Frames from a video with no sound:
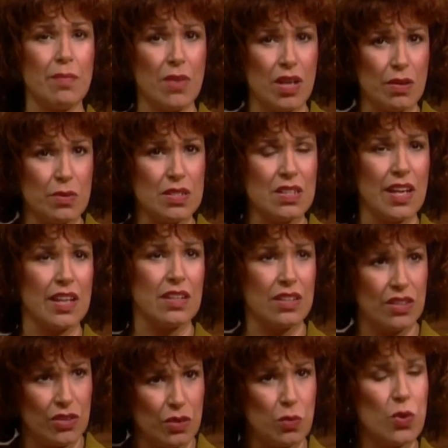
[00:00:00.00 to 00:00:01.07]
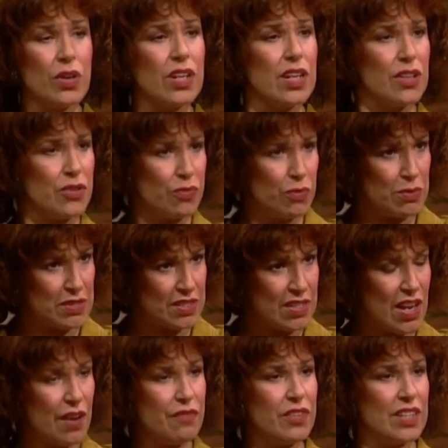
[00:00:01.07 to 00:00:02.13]
I was, like, you know, working through
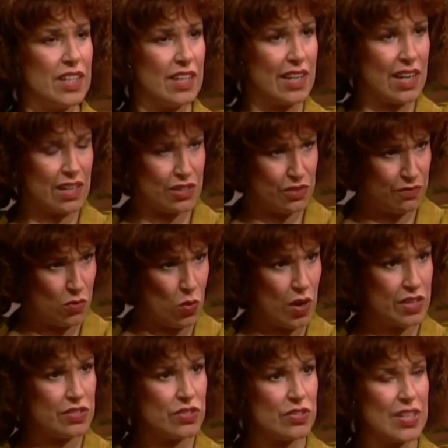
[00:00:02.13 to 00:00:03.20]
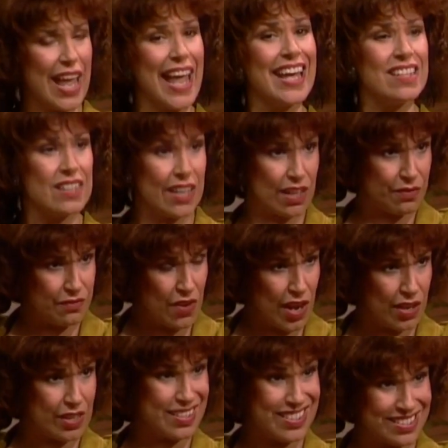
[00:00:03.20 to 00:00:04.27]
stuff, and then I got a divorce, and I got
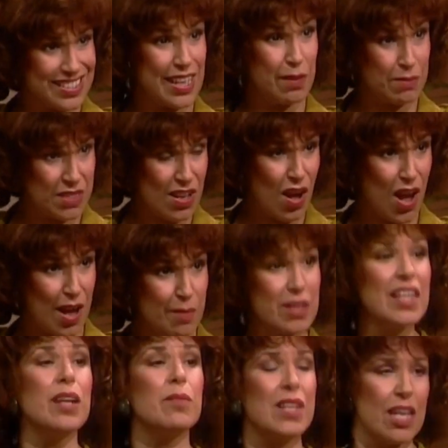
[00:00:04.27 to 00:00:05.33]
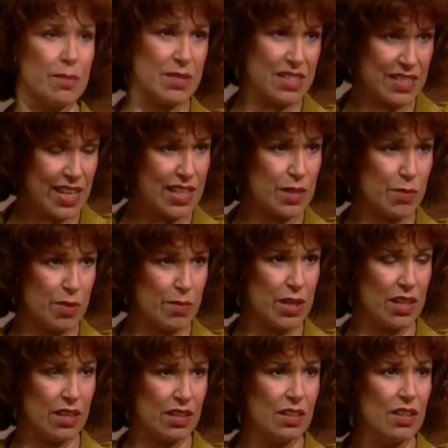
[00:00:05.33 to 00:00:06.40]
fired at the same time, and then I became a stand-up
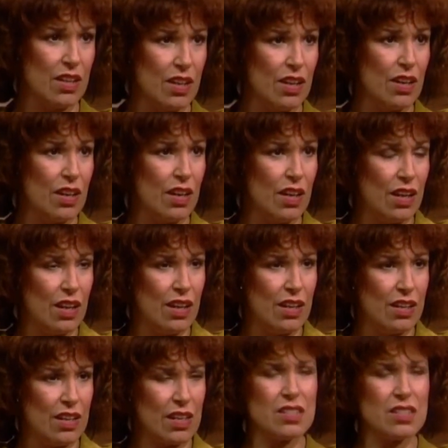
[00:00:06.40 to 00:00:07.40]
comedian. So you weren't a stand-up?